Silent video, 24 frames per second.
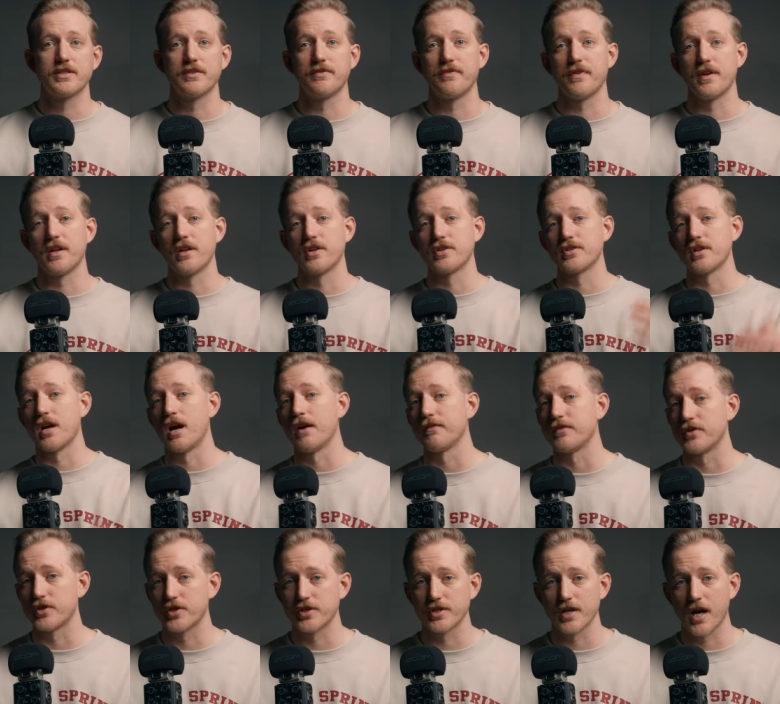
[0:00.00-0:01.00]
To finish off
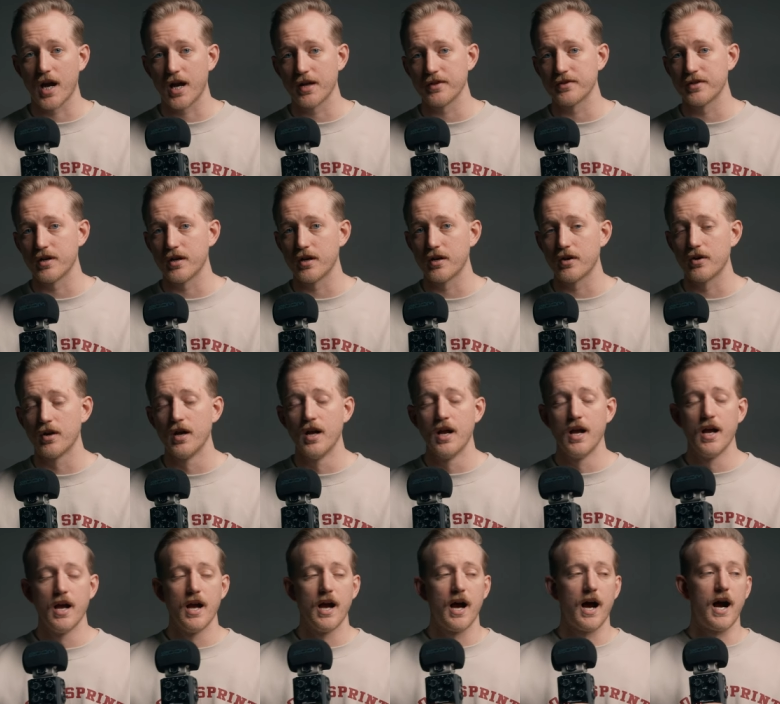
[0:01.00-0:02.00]
the shot though,
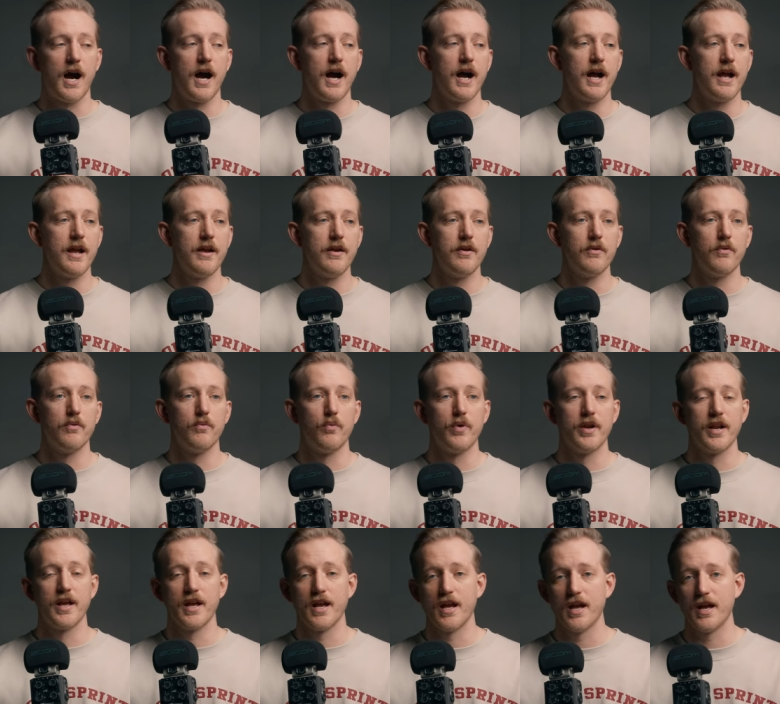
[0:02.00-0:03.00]
I
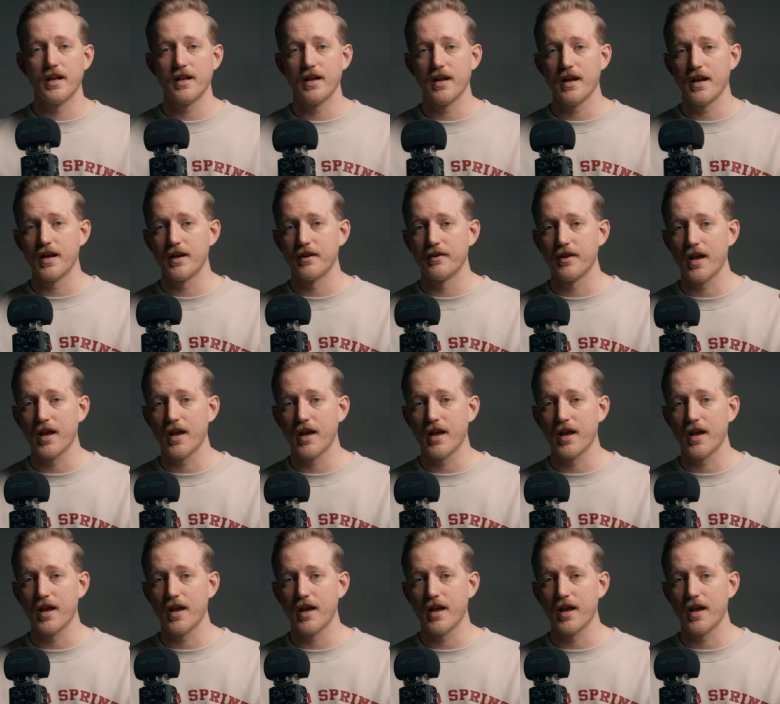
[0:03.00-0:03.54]
went ahead and